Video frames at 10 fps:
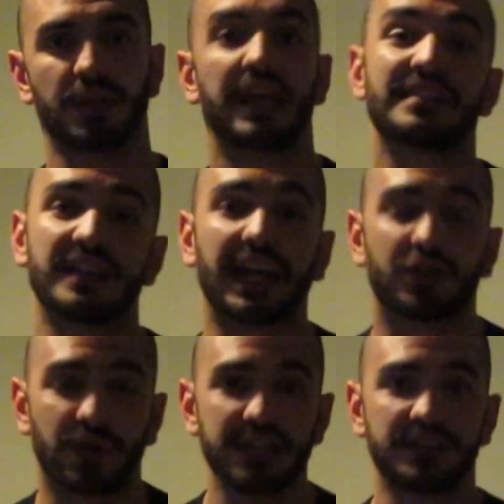Isn't that
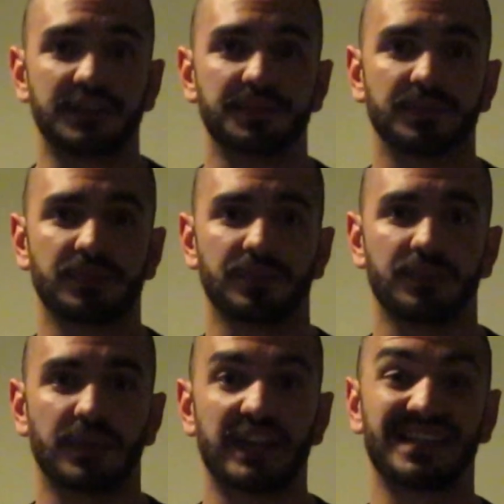crazy?
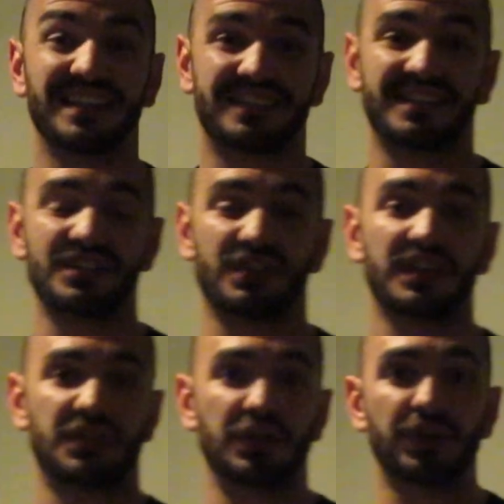It's a decision.
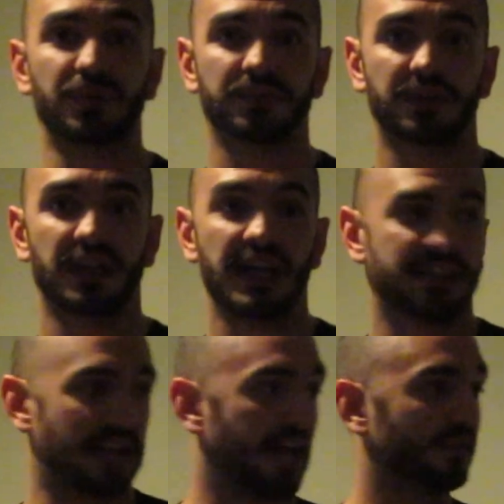It's you.
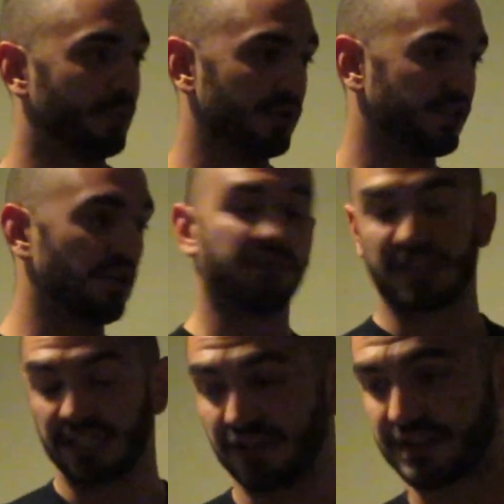It's not the person over
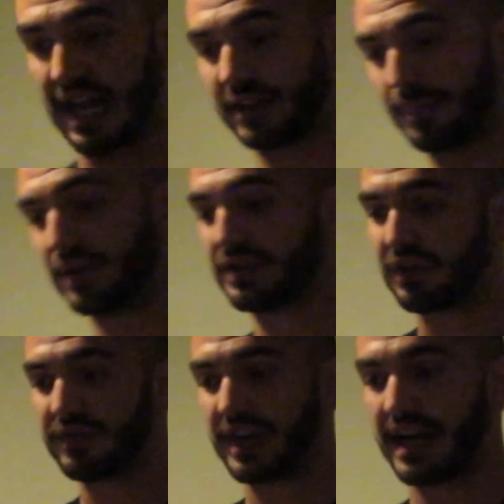here, it's not the person
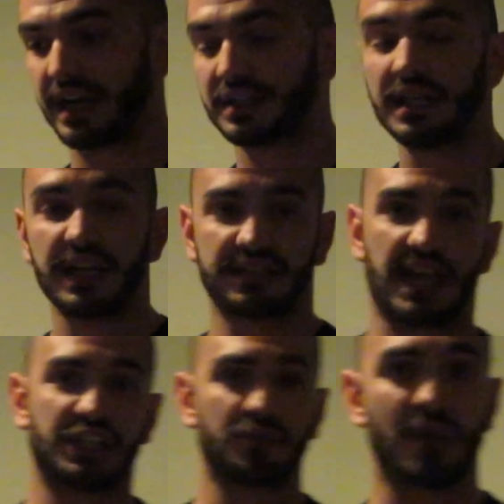over there, it's
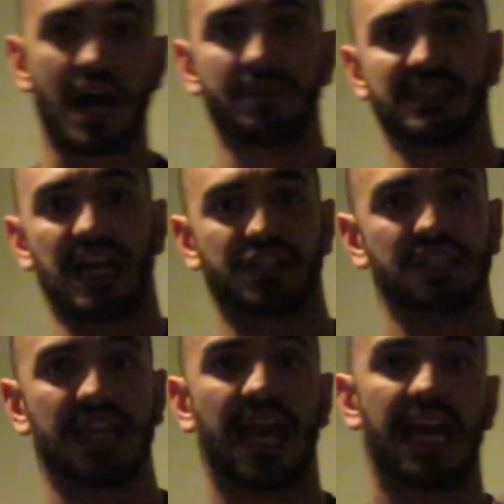not your mom, it's not
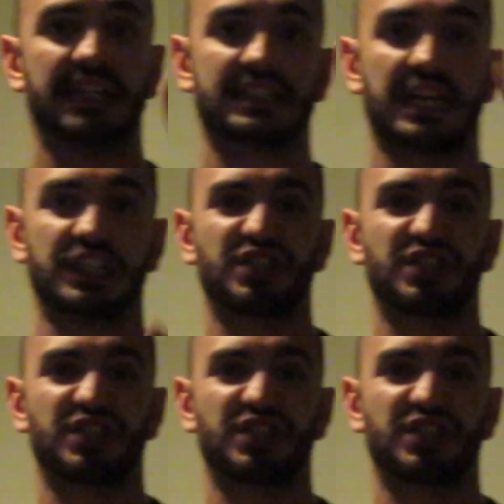your dad, it's not your